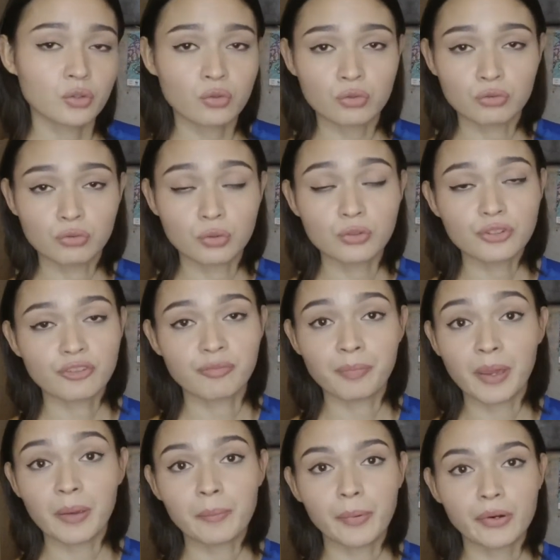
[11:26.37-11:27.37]
rolls of
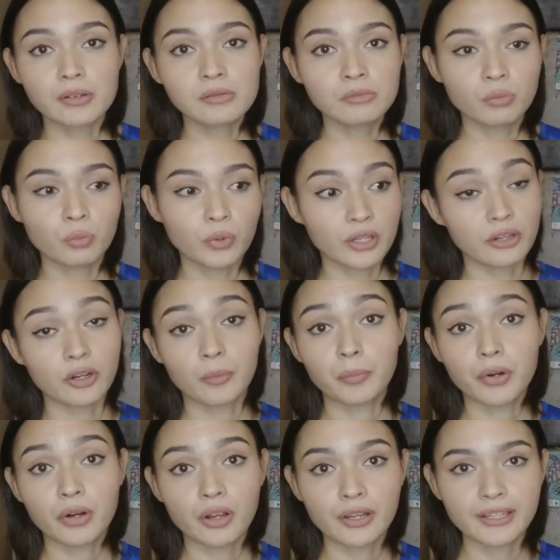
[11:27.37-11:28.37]
paper with a
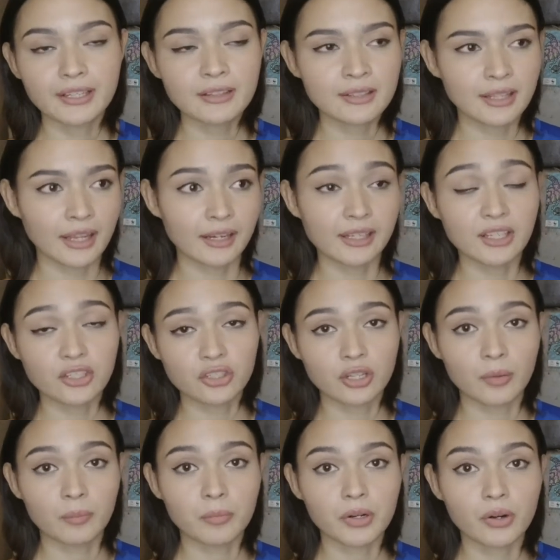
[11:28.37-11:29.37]
number on it, and each
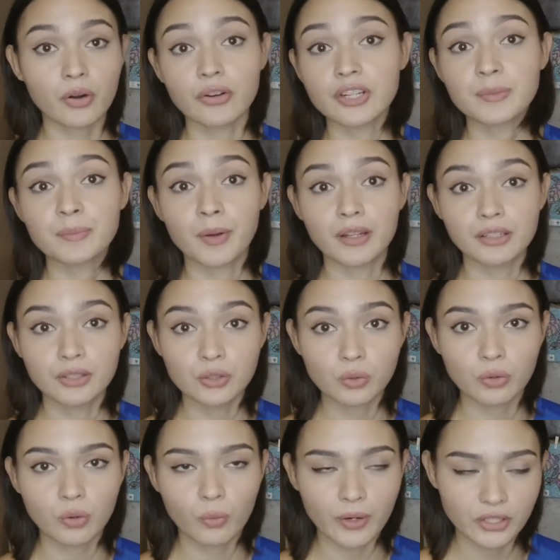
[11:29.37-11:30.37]
number corresponded to
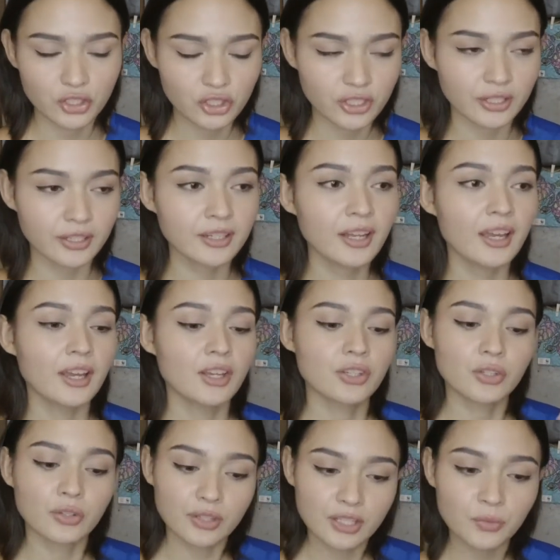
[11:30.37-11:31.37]
a question.
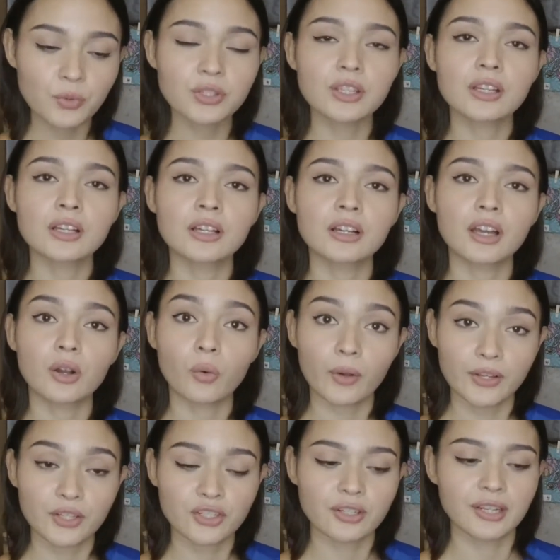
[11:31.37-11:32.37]
So this was a
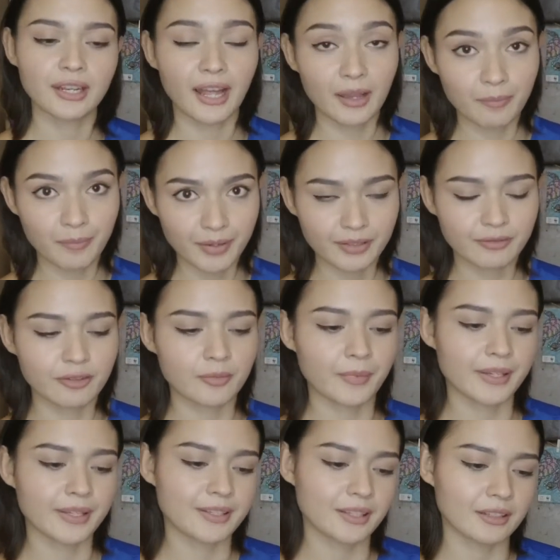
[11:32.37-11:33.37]
question that I picked for
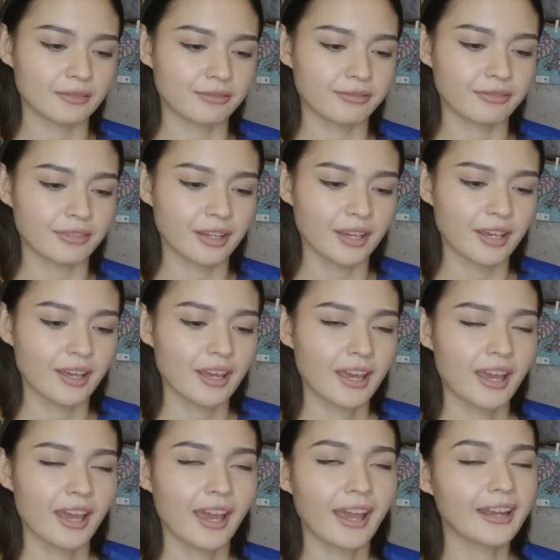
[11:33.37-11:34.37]
myself.
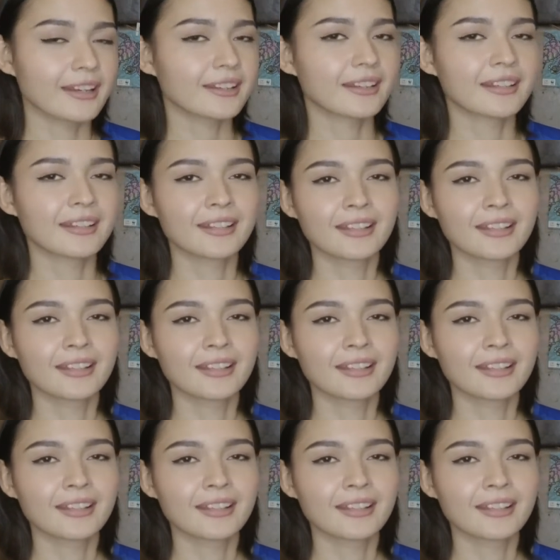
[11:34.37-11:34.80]
And